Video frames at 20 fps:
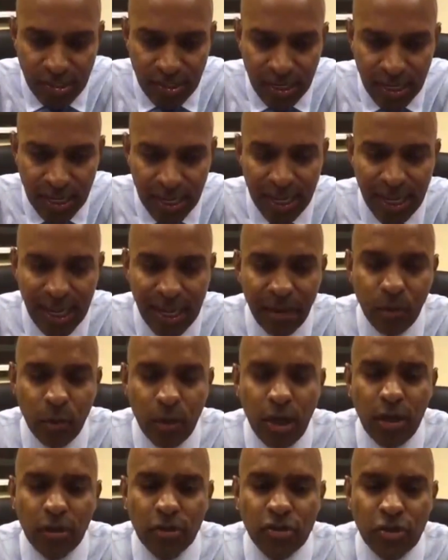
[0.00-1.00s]
We also
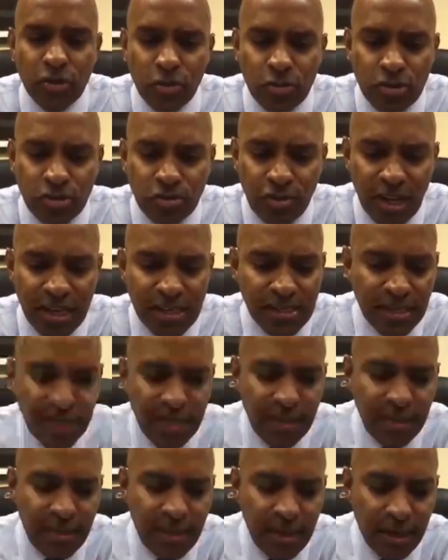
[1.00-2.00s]
stress in the
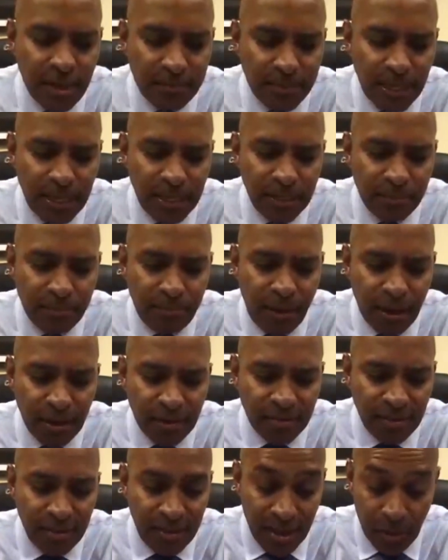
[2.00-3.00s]
updated policy that we
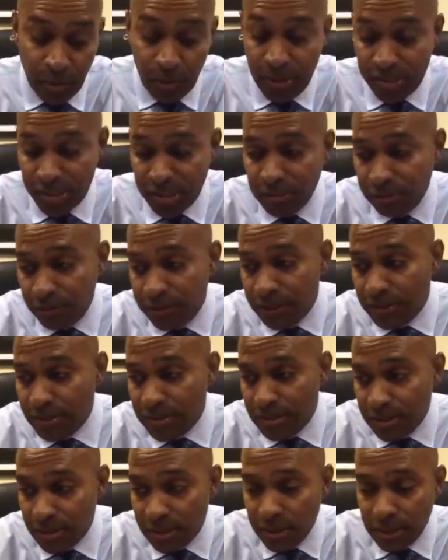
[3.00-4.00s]
just finished uh, last
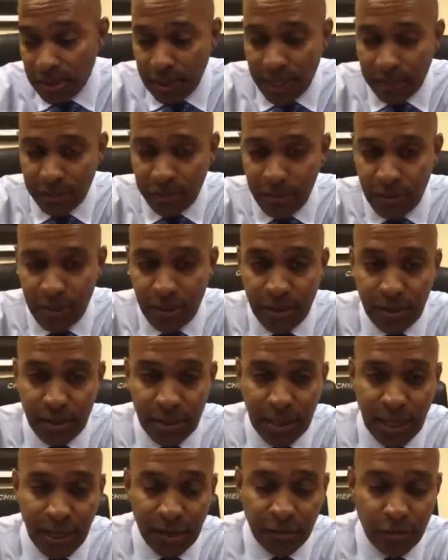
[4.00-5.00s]
few, in the last few
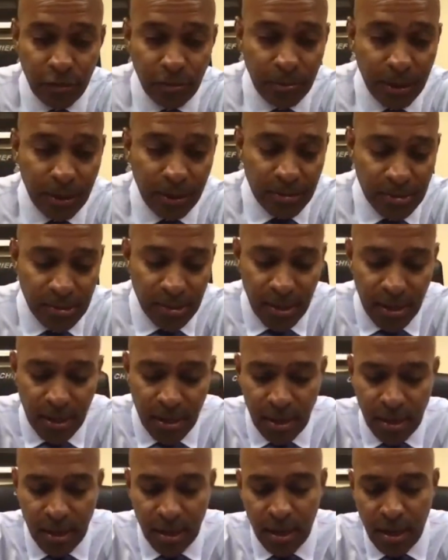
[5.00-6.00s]
months,
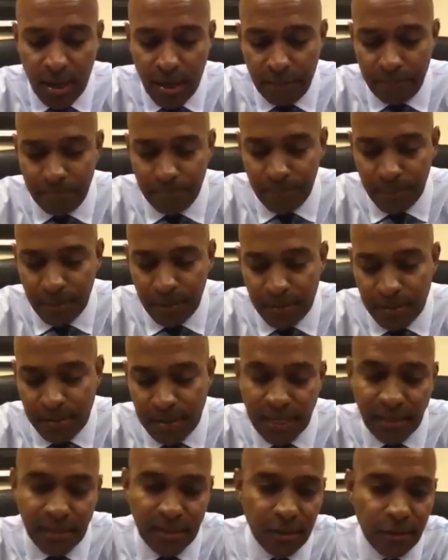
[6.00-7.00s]
um, sanctity of
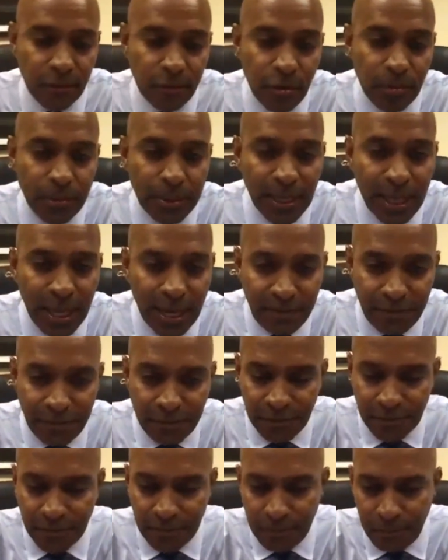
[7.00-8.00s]
human life,
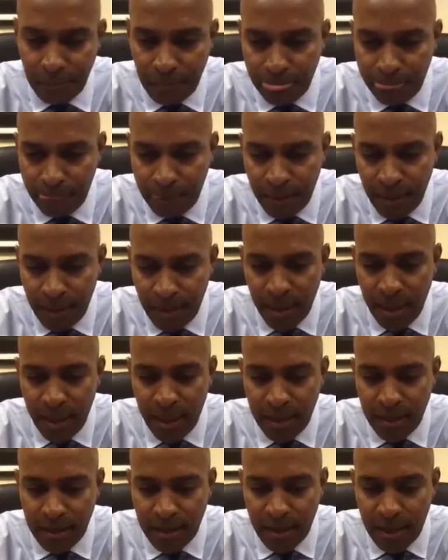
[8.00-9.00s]
and uh, how
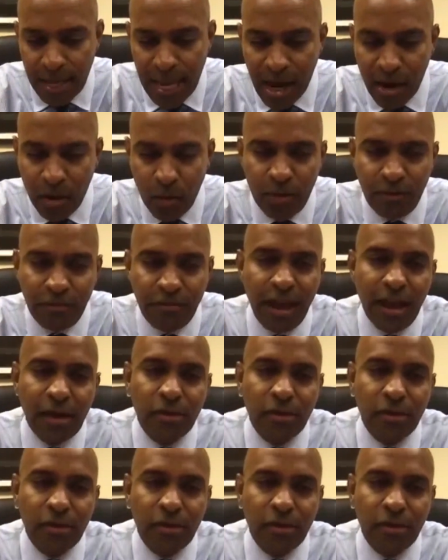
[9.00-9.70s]
we value that.